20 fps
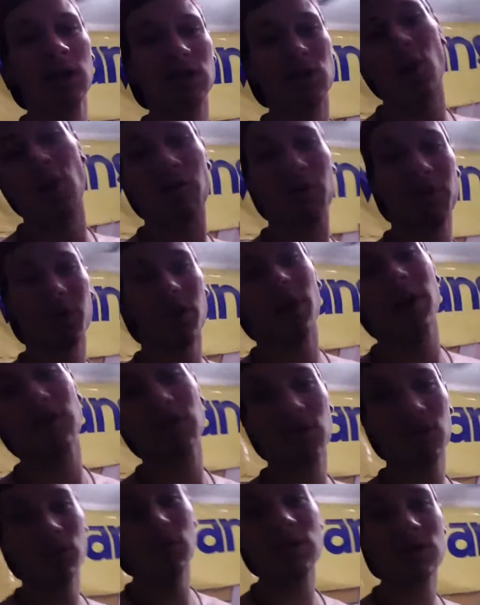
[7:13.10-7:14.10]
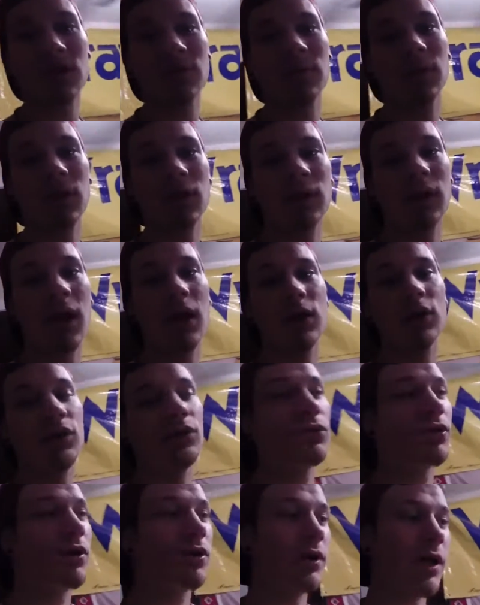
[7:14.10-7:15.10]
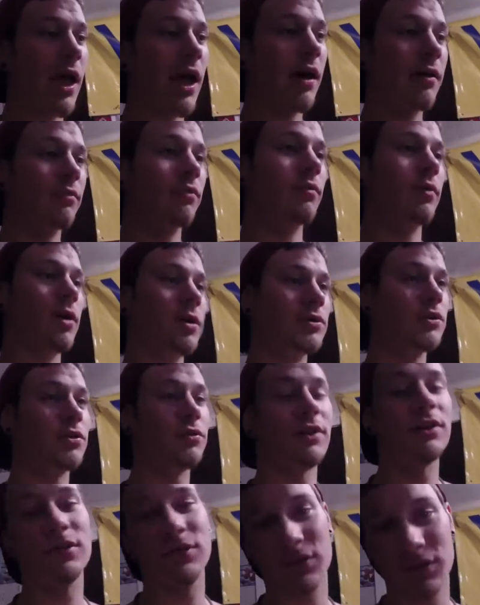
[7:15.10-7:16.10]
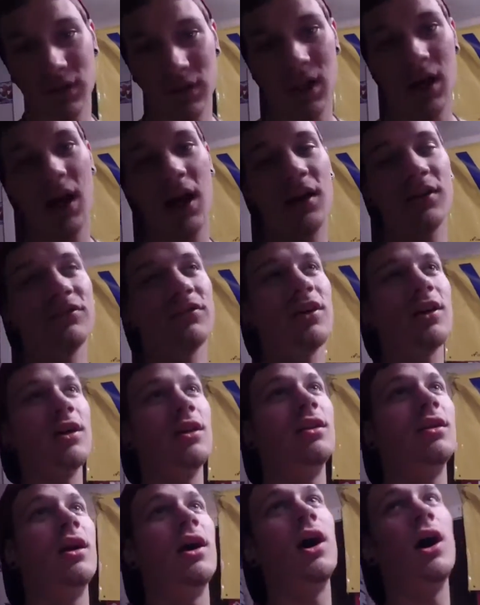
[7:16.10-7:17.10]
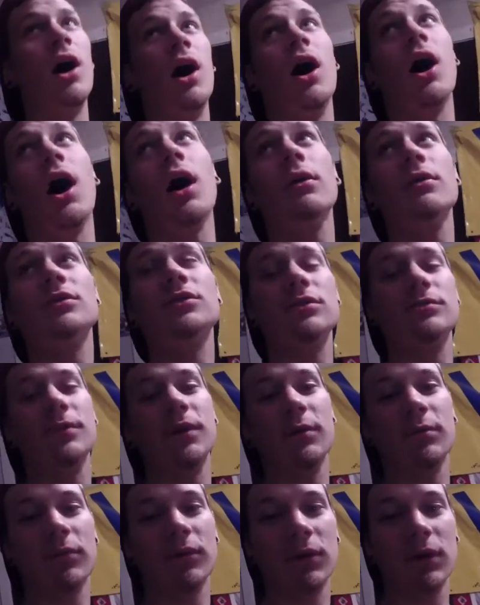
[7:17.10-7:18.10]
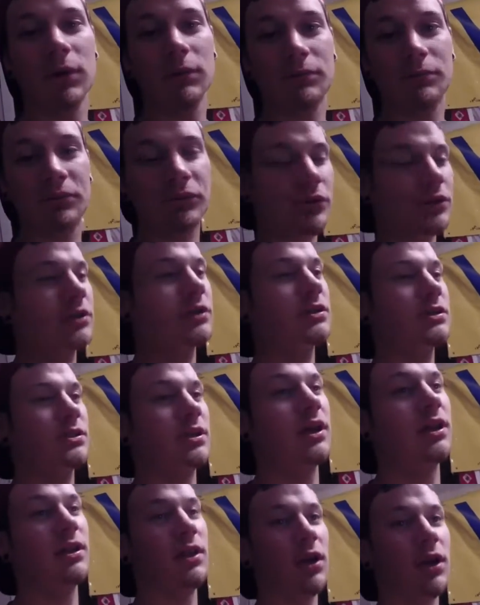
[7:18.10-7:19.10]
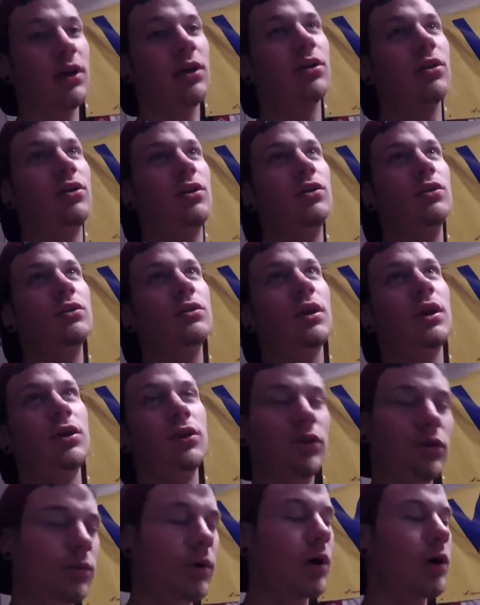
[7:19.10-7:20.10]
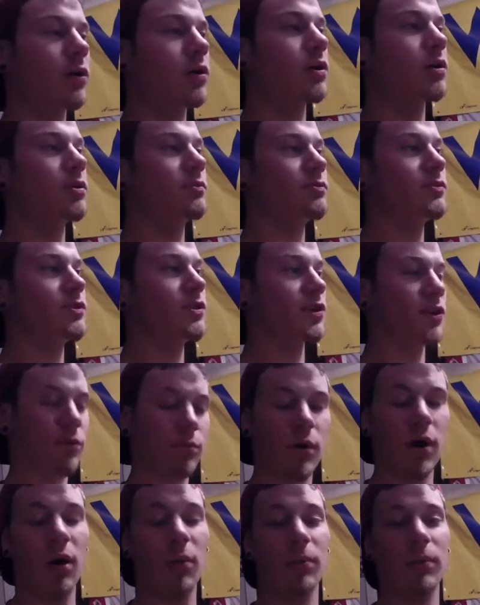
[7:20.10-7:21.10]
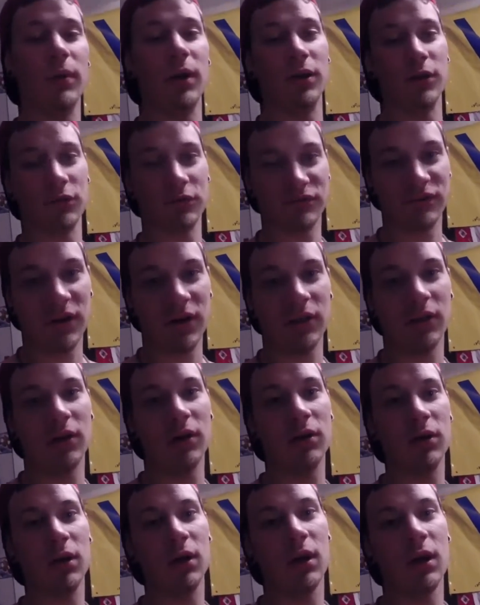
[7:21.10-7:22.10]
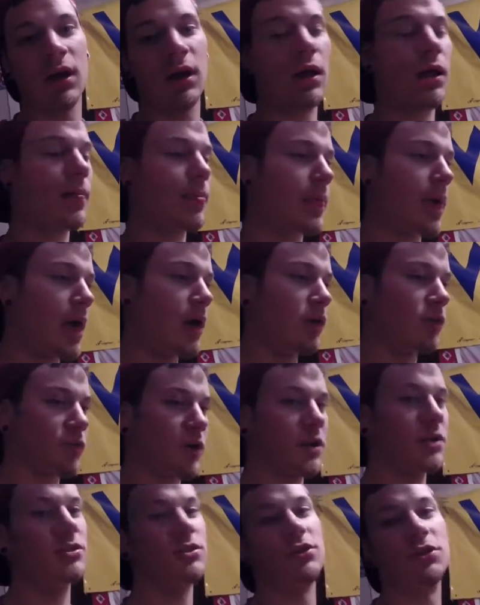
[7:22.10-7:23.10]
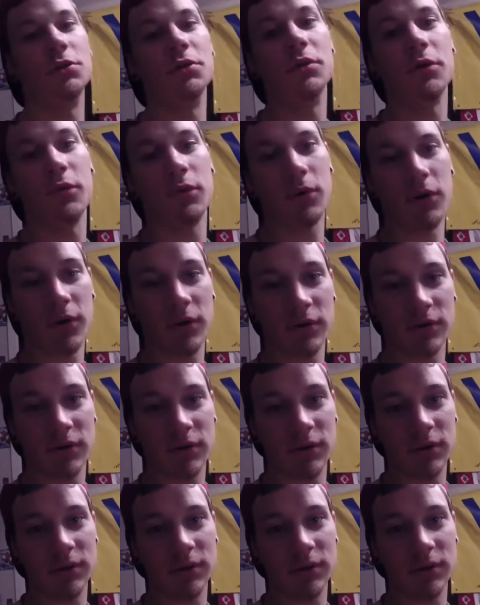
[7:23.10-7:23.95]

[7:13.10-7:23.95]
don't regret doing something that you will have on your rest of your life. And always remember to please say thank you and you're welcome to your mom and your father that raised you in the world.